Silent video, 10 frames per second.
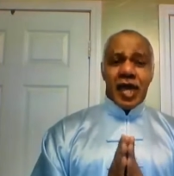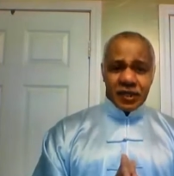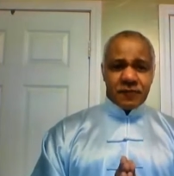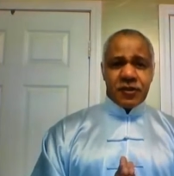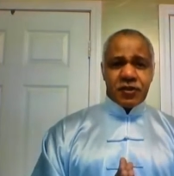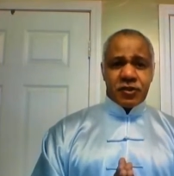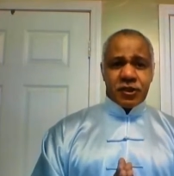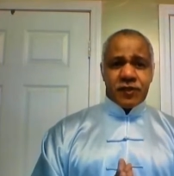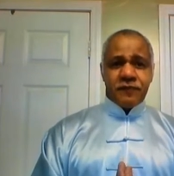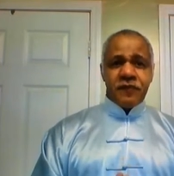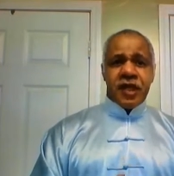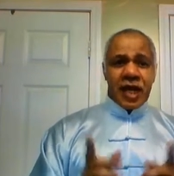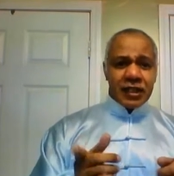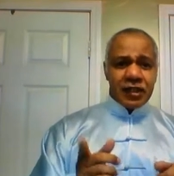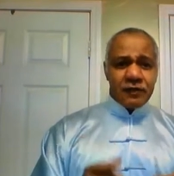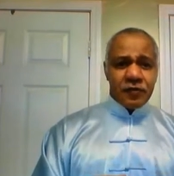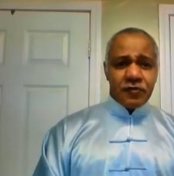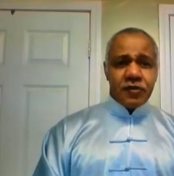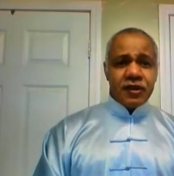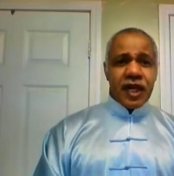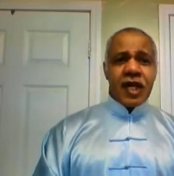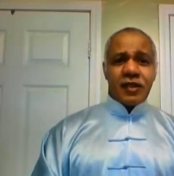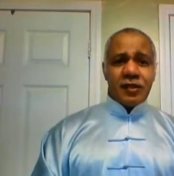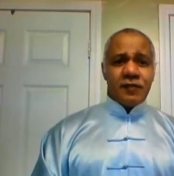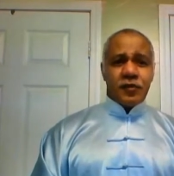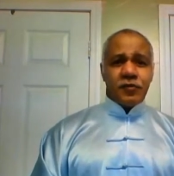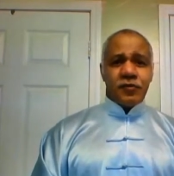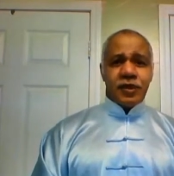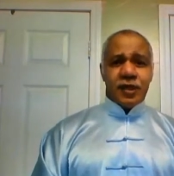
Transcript: expeditiously. I love you, God love you,